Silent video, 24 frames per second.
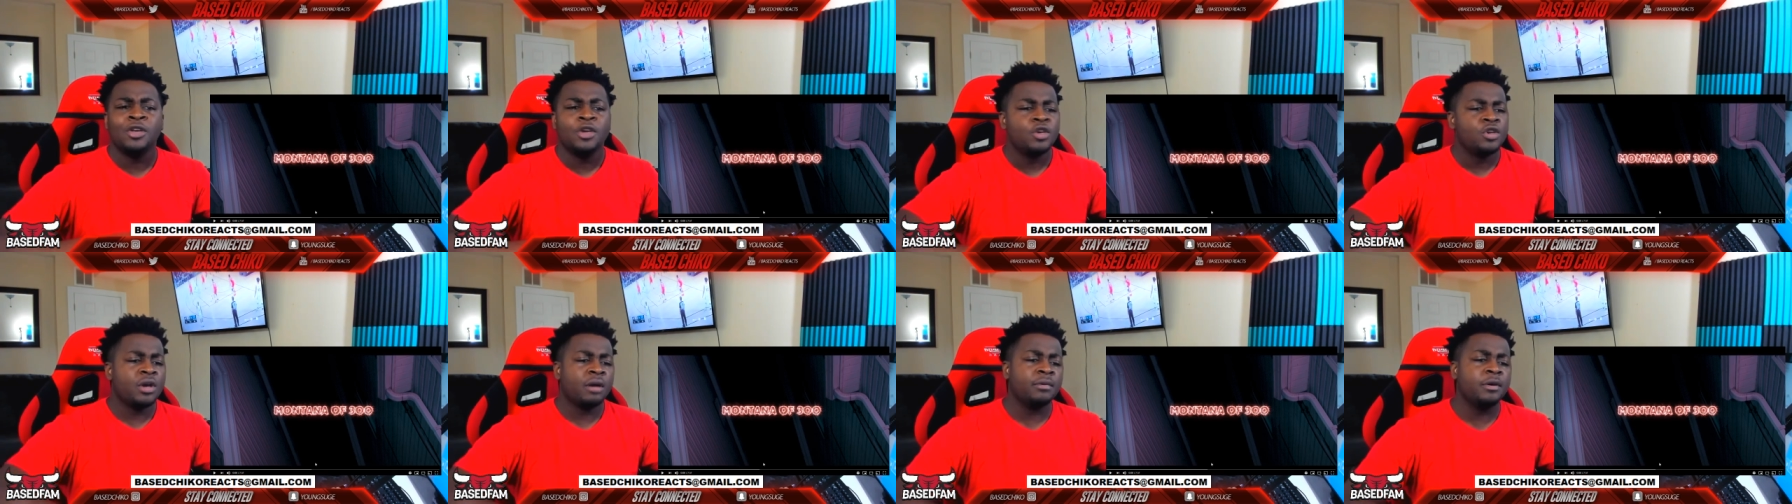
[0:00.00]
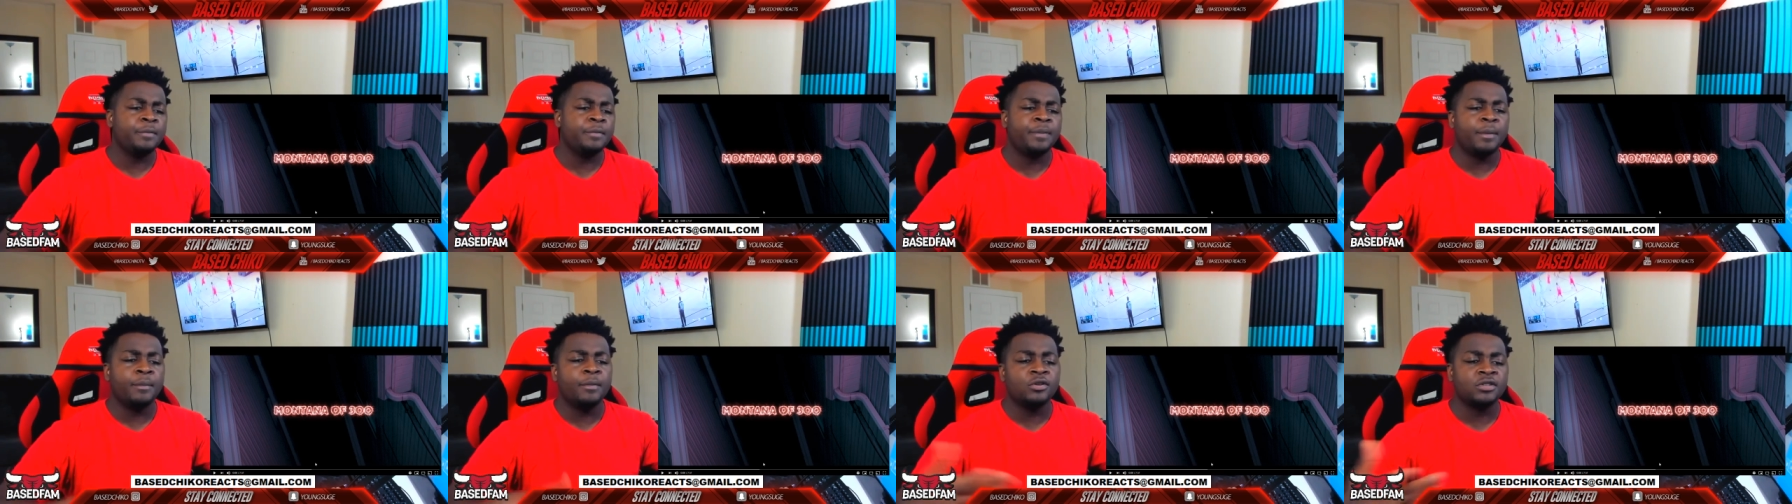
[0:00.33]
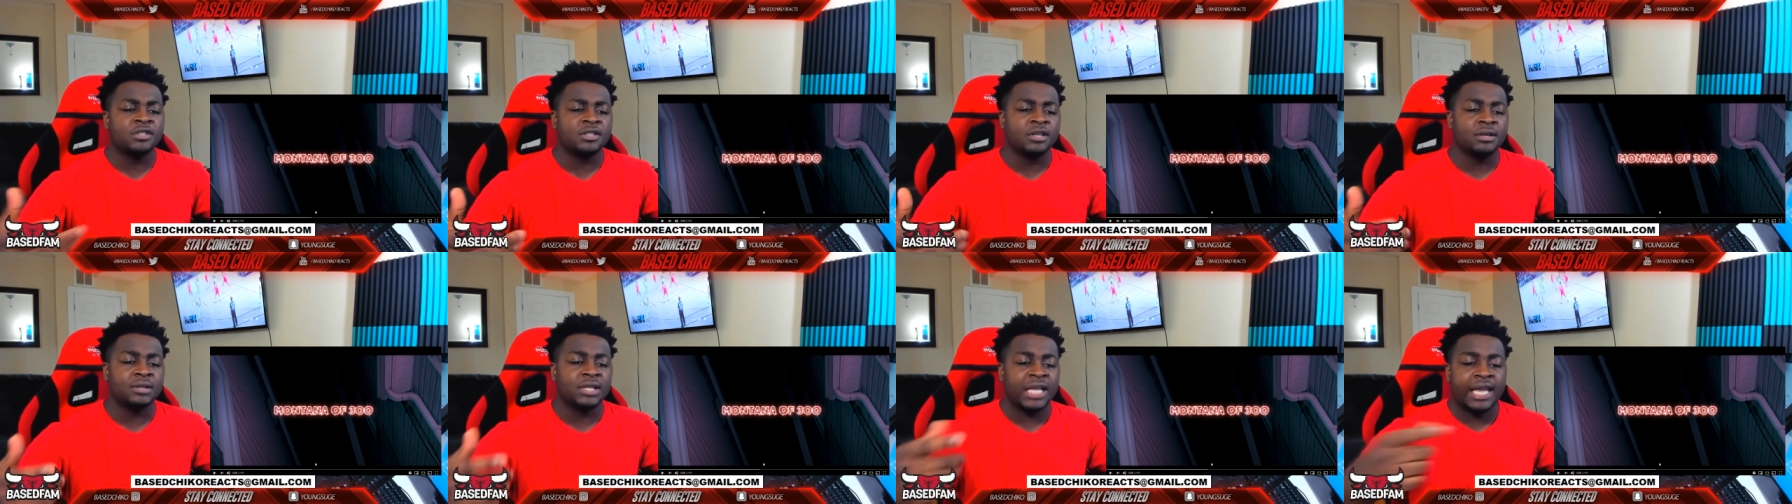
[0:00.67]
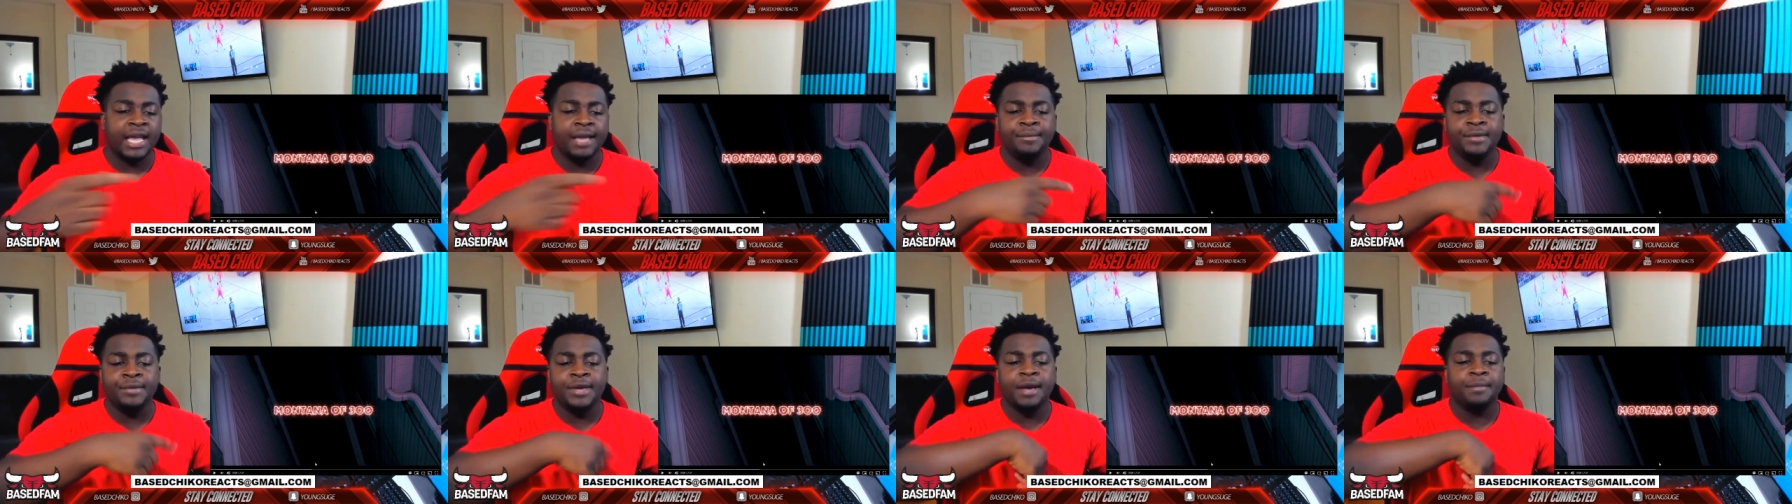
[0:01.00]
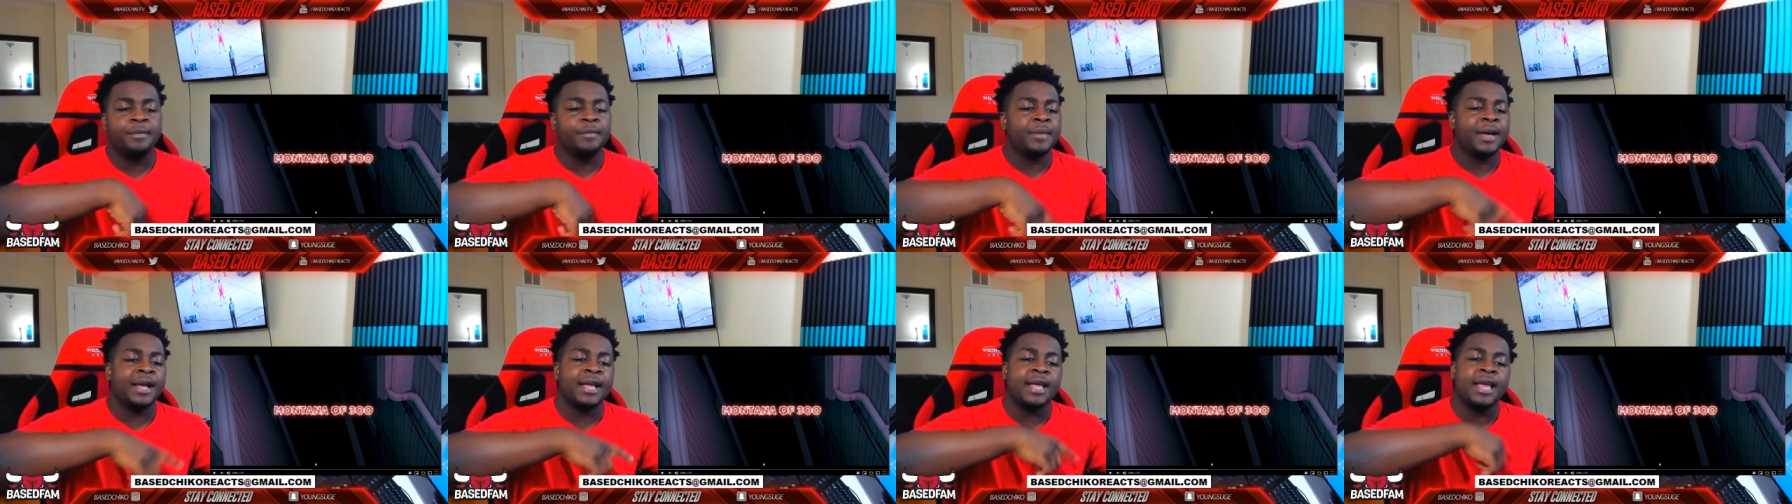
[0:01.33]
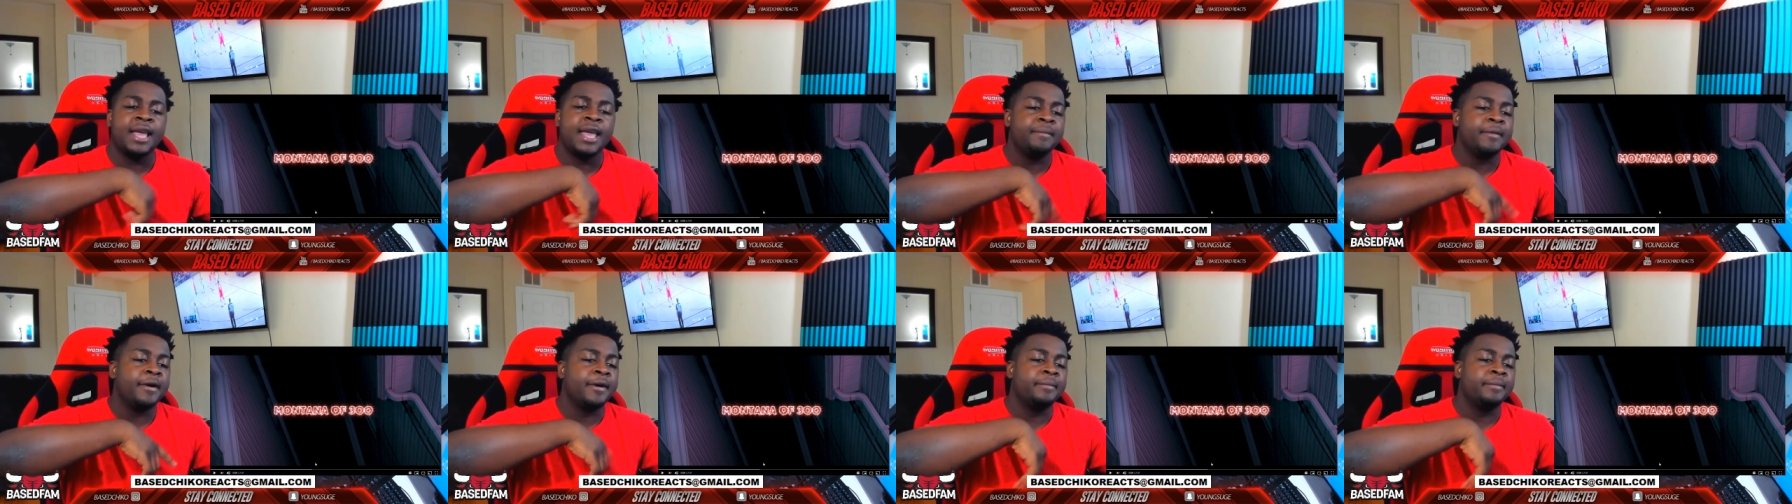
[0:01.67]
you want me to promote something, hit me up on my
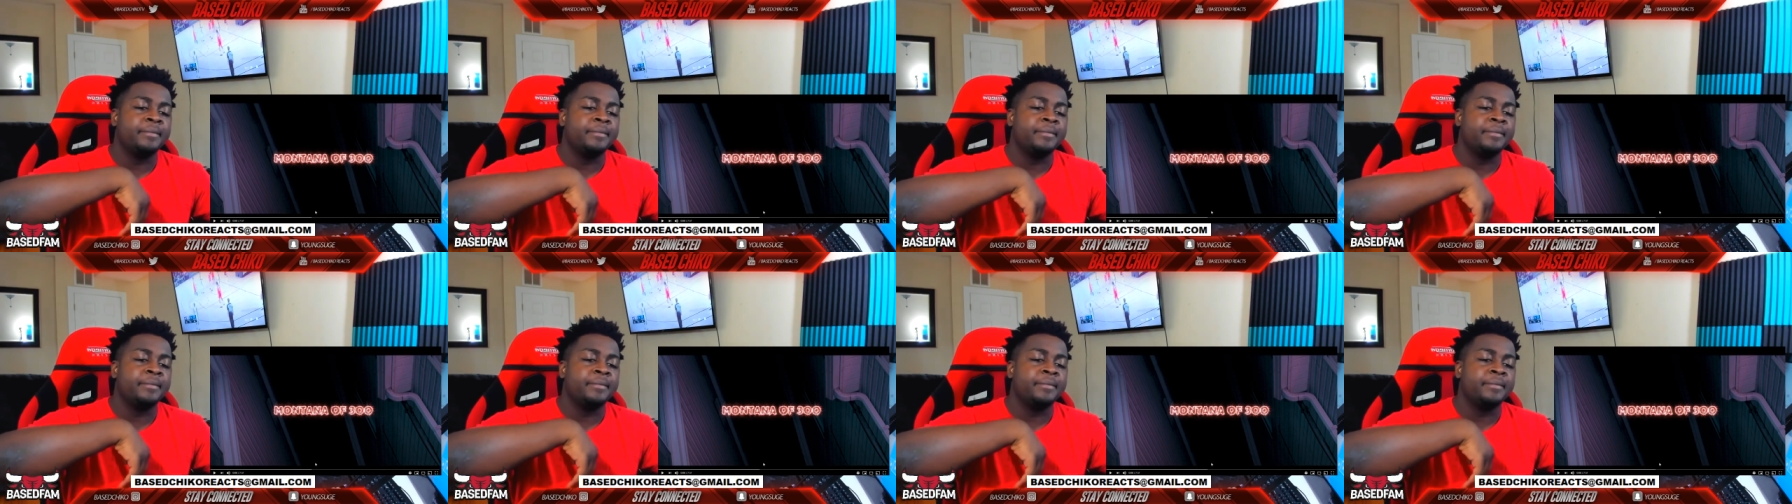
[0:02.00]
email,